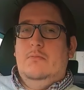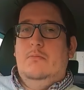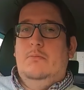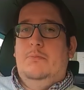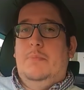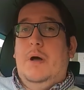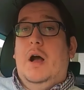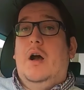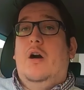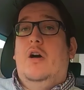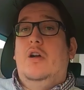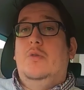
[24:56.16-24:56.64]

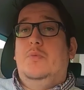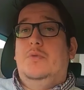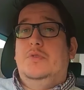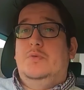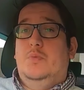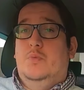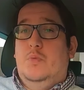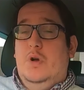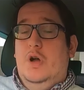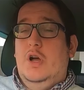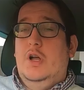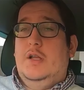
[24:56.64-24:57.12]
But I
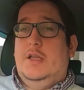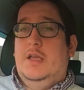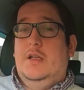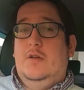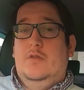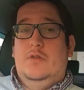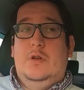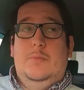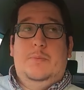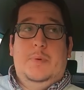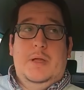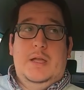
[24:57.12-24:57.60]
was working
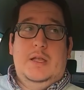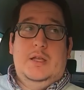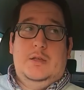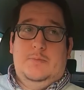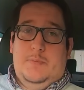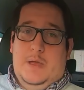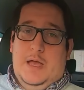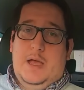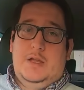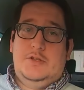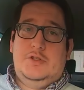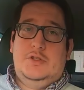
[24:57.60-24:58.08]
on a pink
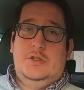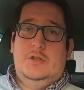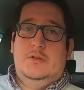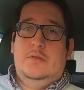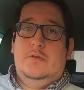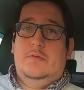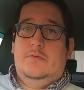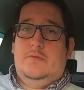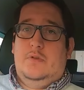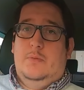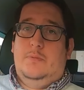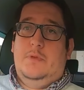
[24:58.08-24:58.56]
badge
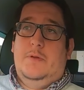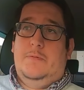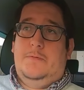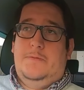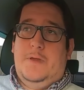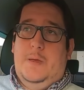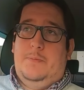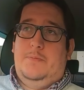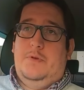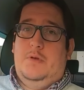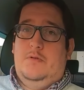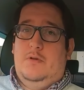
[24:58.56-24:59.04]
from the
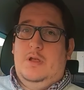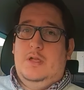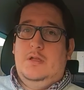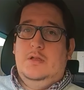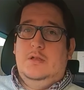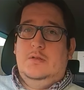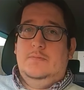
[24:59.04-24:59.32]
February.